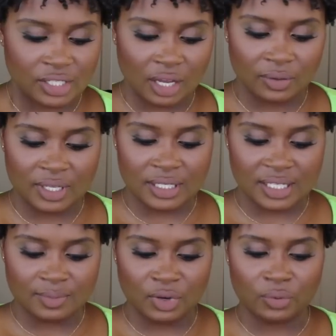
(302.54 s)
So this
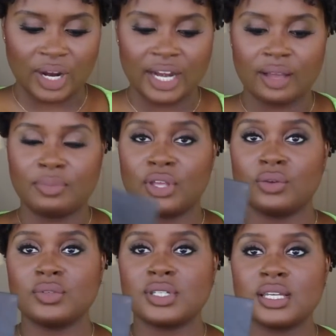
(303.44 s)
is Mareena
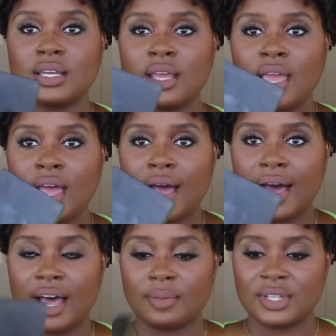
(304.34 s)
Beauté.
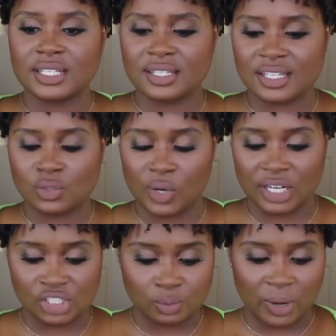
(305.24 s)
Um, this is a
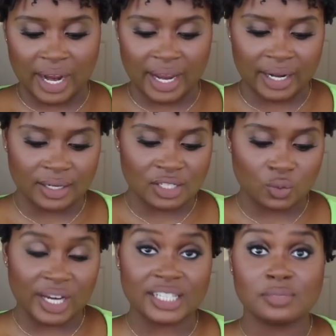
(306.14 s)
Swedish brand,
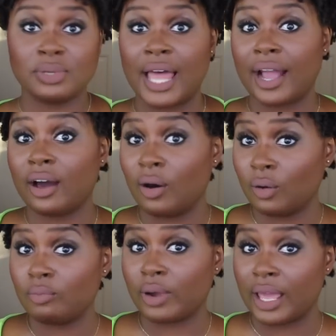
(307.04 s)
Swedish
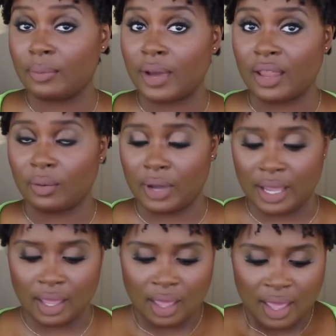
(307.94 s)
black-owned brand, by the
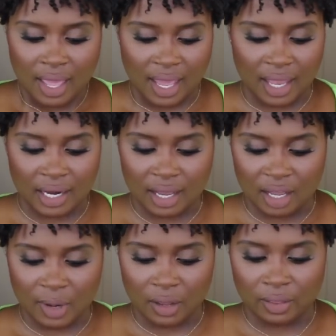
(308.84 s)
way. And
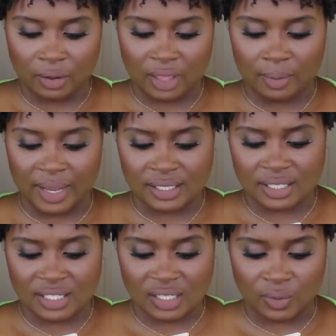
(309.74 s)
um, although they're based
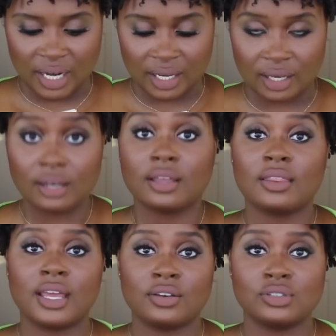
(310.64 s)
in Sweden,
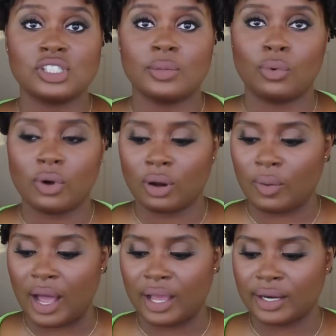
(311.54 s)
they do ship
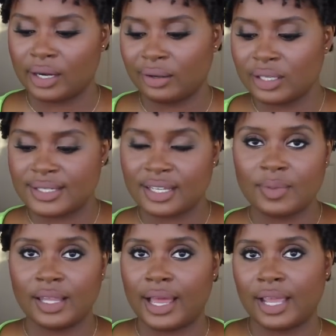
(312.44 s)
worldwide. And it only took
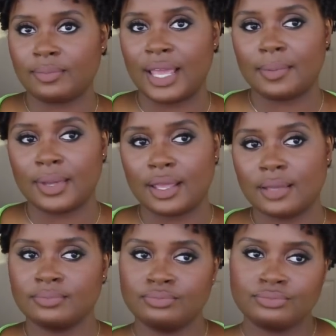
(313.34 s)
me like
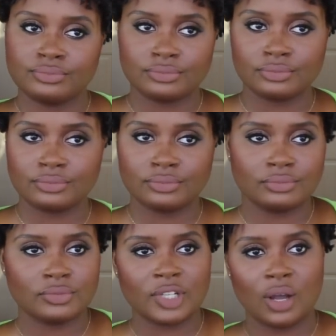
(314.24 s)
maybe
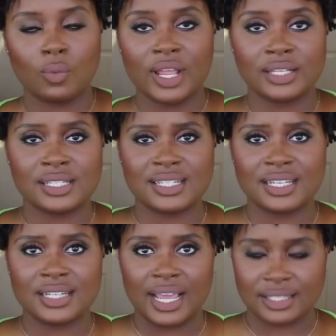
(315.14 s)
mm, a week to
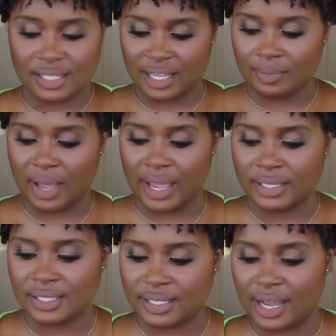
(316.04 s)
ten days to get my
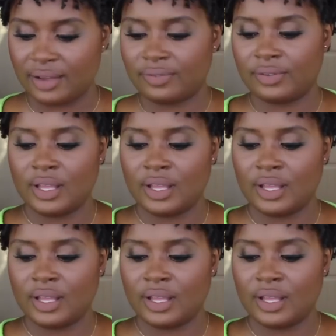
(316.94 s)
stuff.